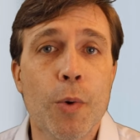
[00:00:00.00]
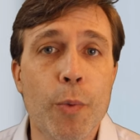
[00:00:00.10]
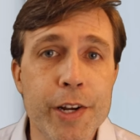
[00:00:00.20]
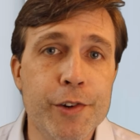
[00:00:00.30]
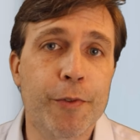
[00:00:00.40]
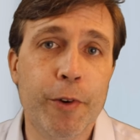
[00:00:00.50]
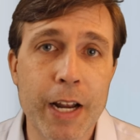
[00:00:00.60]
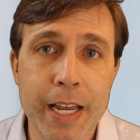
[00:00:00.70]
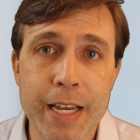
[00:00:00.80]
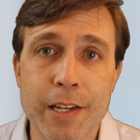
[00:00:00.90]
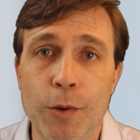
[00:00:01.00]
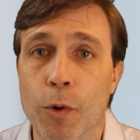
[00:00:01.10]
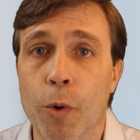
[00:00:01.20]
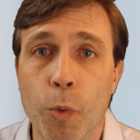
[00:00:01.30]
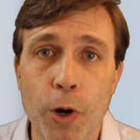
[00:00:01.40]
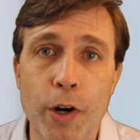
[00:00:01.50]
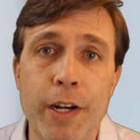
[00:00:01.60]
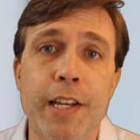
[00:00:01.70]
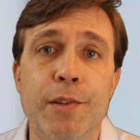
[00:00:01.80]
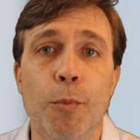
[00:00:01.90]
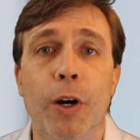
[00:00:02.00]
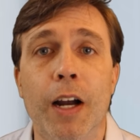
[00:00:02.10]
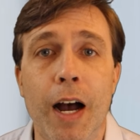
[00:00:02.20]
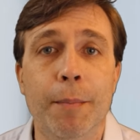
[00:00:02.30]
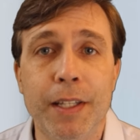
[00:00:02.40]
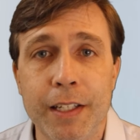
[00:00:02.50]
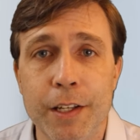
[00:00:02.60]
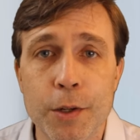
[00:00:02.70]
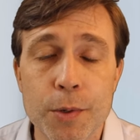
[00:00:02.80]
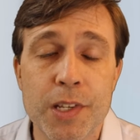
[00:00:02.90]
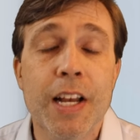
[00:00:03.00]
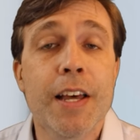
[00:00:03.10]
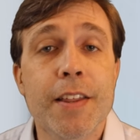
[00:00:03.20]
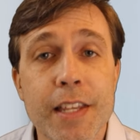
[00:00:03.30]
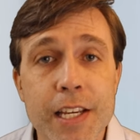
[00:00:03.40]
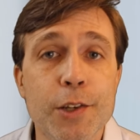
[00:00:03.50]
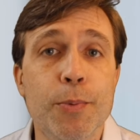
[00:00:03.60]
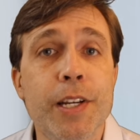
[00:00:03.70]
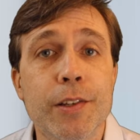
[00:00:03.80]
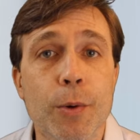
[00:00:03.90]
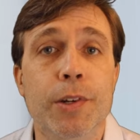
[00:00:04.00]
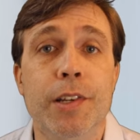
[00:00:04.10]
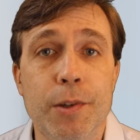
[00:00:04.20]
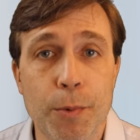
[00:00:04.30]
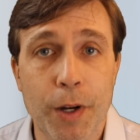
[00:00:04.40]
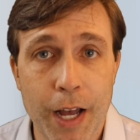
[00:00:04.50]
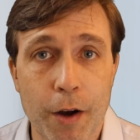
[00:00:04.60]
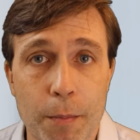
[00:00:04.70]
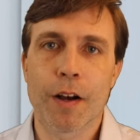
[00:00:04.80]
which phrase or word is more commonly used, these resources will help.